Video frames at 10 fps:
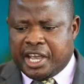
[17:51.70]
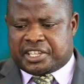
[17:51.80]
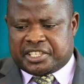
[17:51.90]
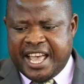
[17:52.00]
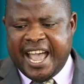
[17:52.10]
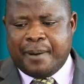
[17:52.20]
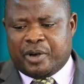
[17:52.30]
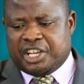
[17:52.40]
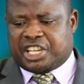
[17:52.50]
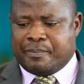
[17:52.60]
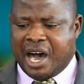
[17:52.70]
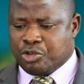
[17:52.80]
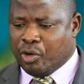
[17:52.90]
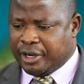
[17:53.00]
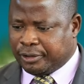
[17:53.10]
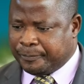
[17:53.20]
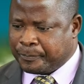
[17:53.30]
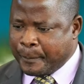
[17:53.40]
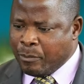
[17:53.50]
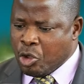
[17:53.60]
His name is Emmanuel,
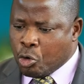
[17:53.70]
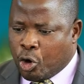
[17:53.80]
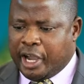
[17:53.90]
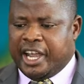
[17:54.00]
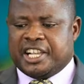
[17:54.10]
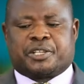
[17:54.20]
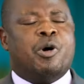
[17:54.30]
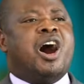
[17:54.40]
who is